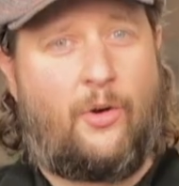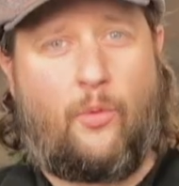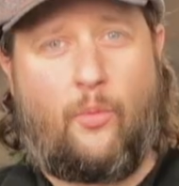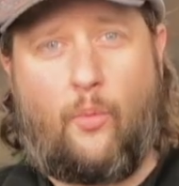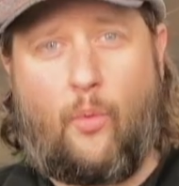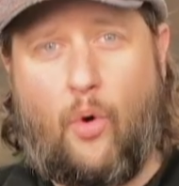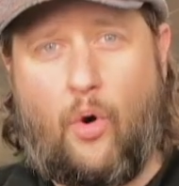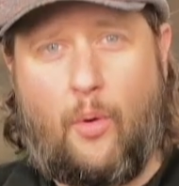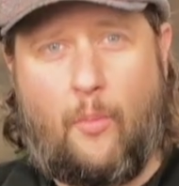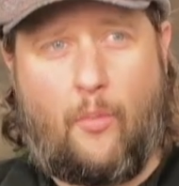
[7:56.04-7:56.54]

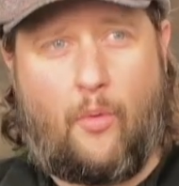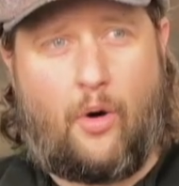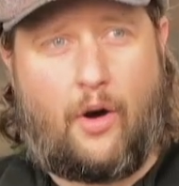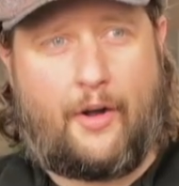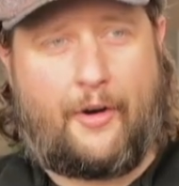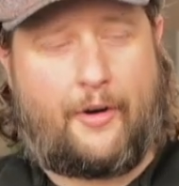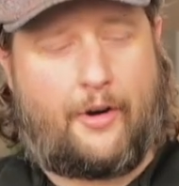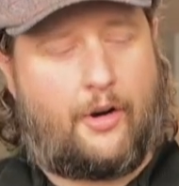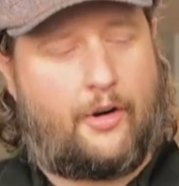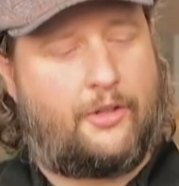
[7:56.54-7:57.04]
warm
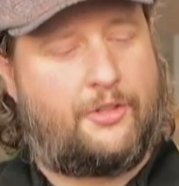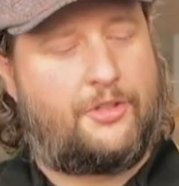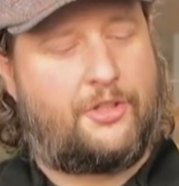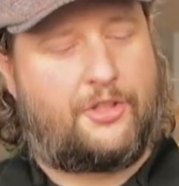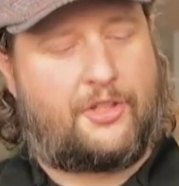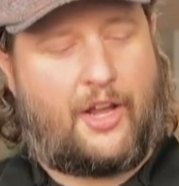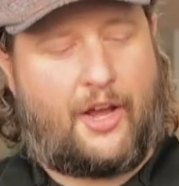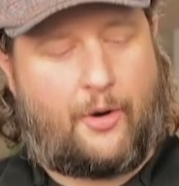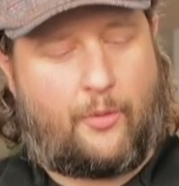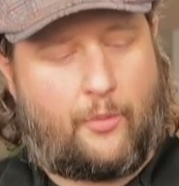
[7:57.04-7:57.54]
water,
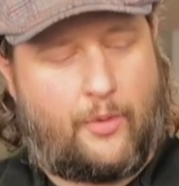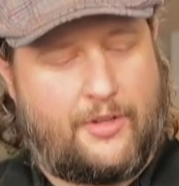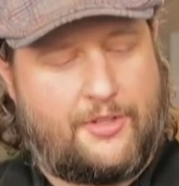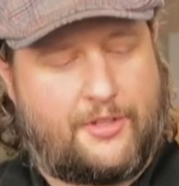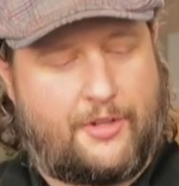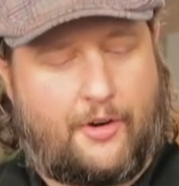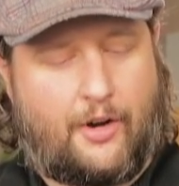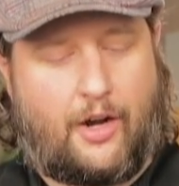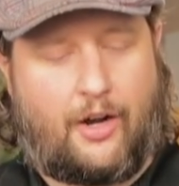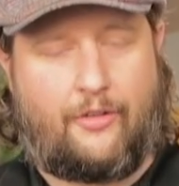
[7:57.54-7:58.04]
just kind of
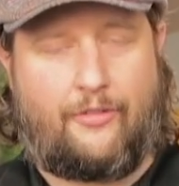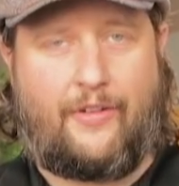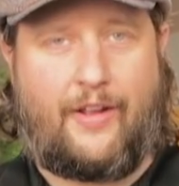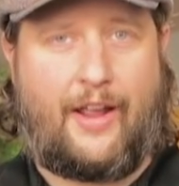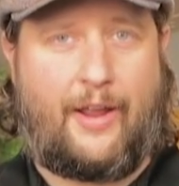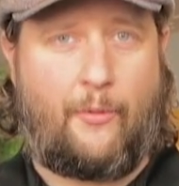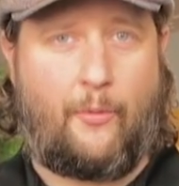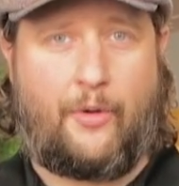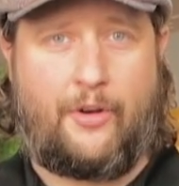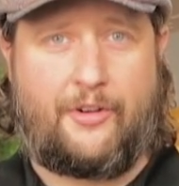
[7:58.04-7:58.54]
rinse it off,
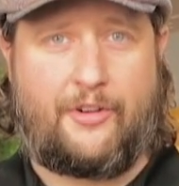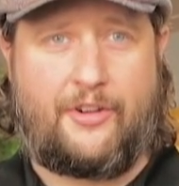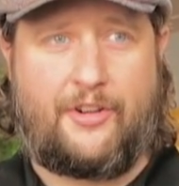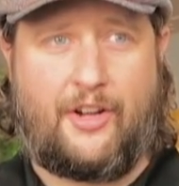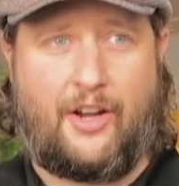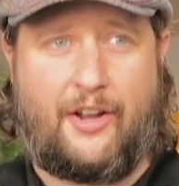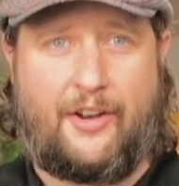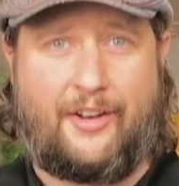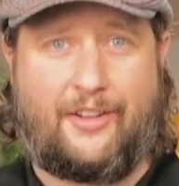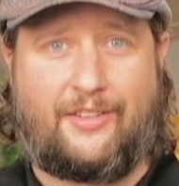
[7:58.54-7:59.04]
and when you're
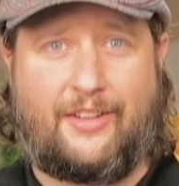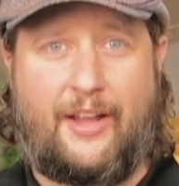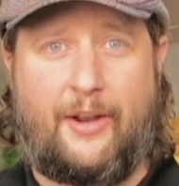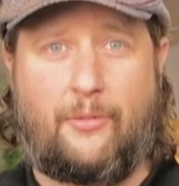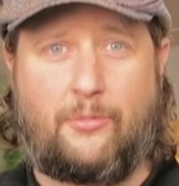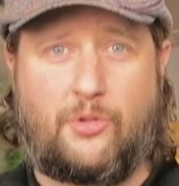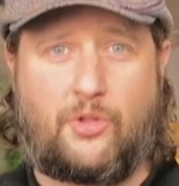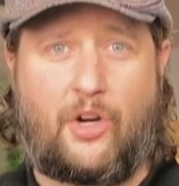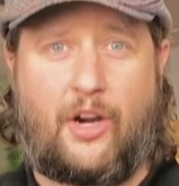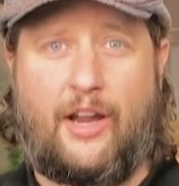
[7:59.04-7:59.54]
done, let
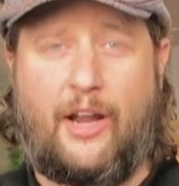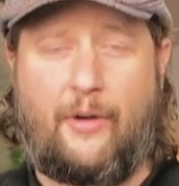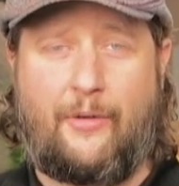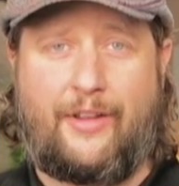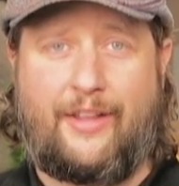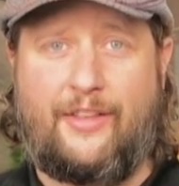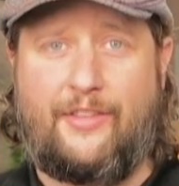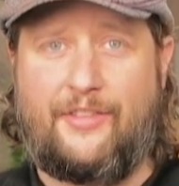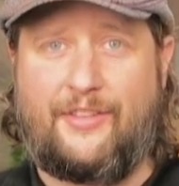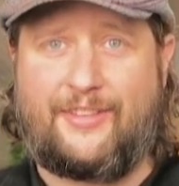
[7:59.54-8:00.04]
them dry
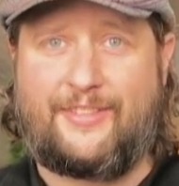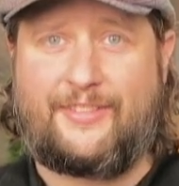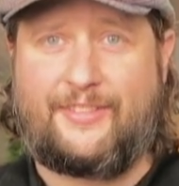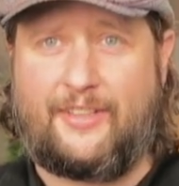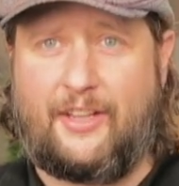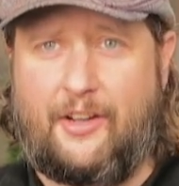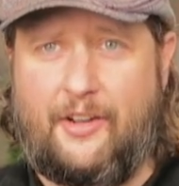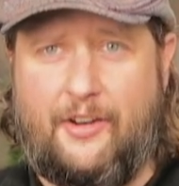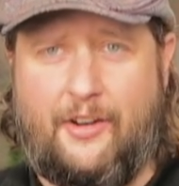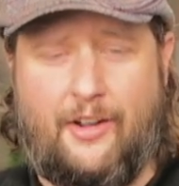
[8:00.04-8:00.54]
out in the
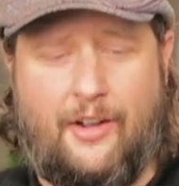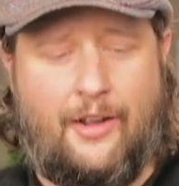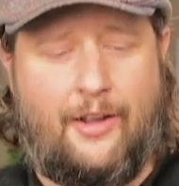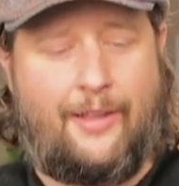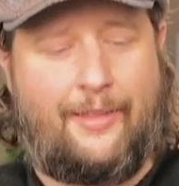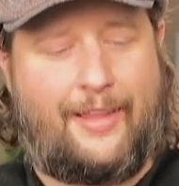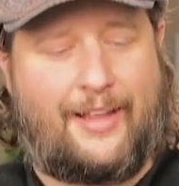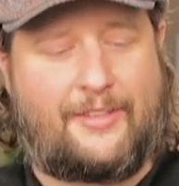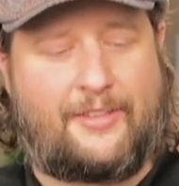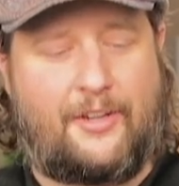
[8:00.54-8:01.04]
sun.
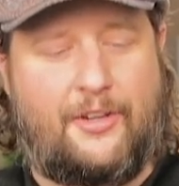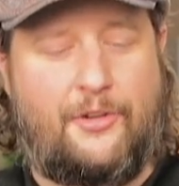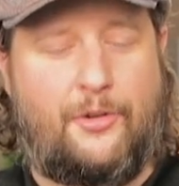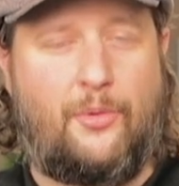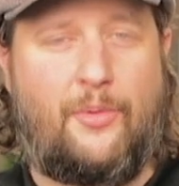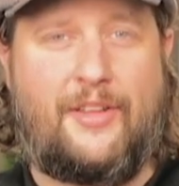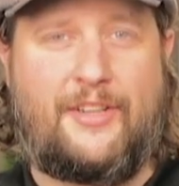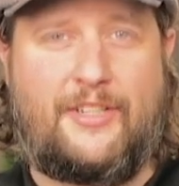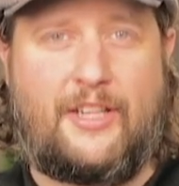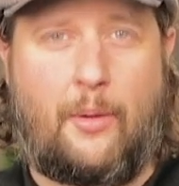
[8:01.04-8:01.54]
That's gonna
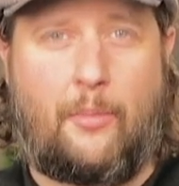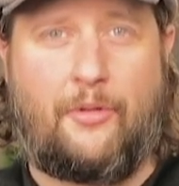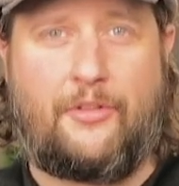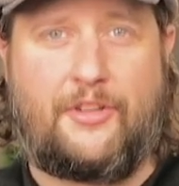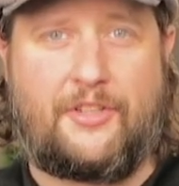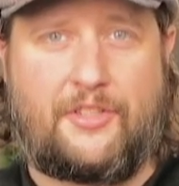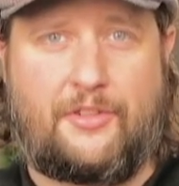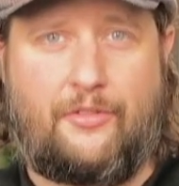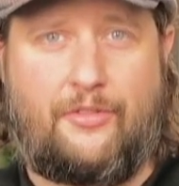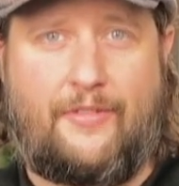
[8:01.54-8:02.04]
do the double
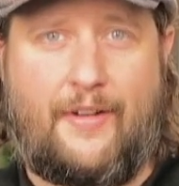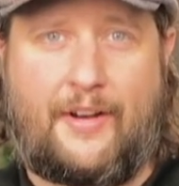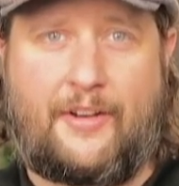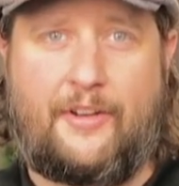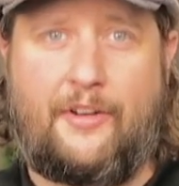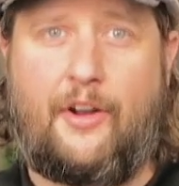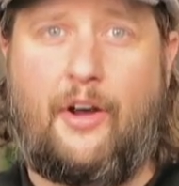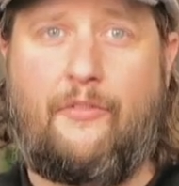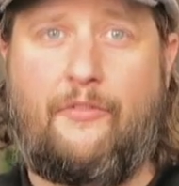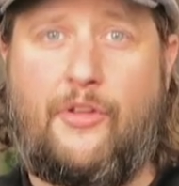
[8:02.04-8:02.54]

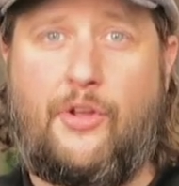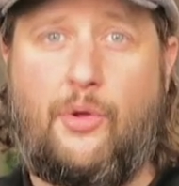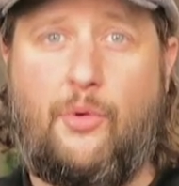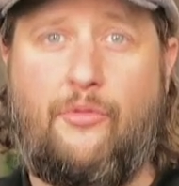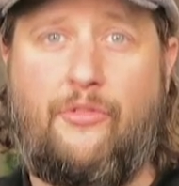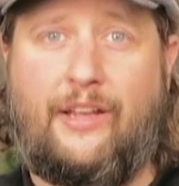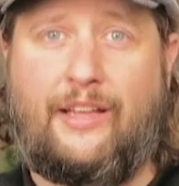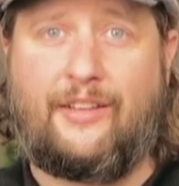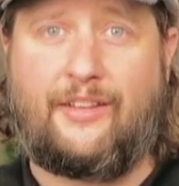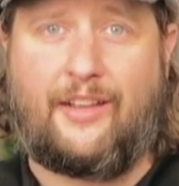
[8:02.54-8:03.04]
disinfectant of the
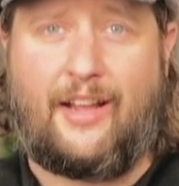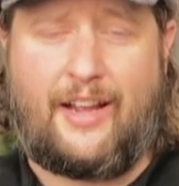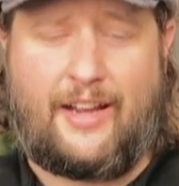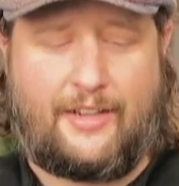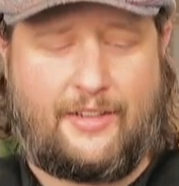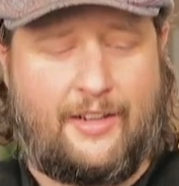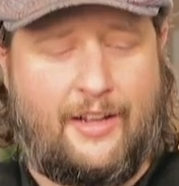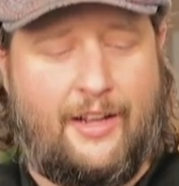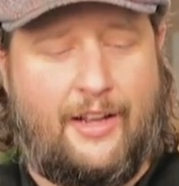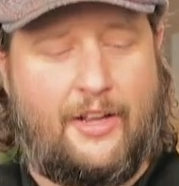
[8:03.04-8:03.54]
UV
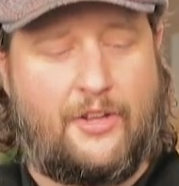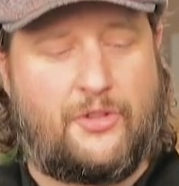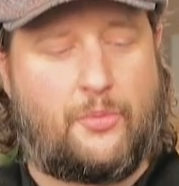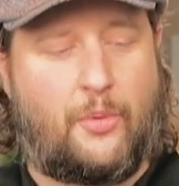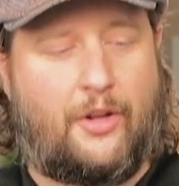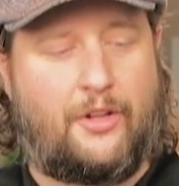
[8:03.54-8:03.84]
light, as